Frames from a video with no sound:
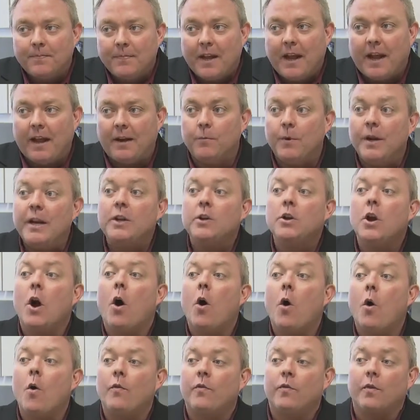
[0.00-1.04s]
And we
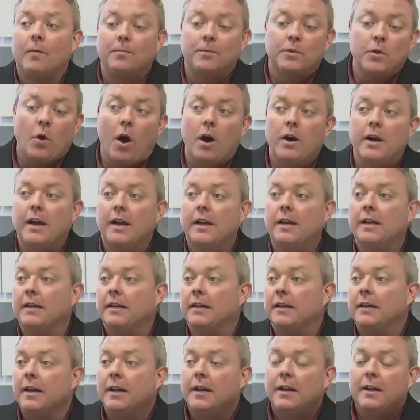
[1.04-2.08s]
know from Target
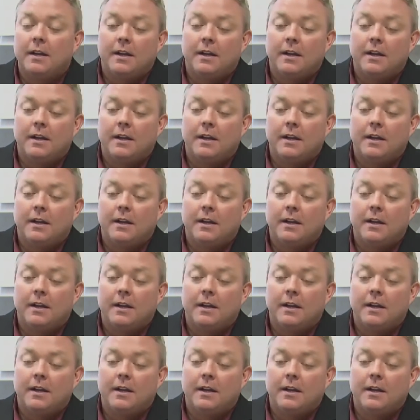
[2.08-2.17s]
and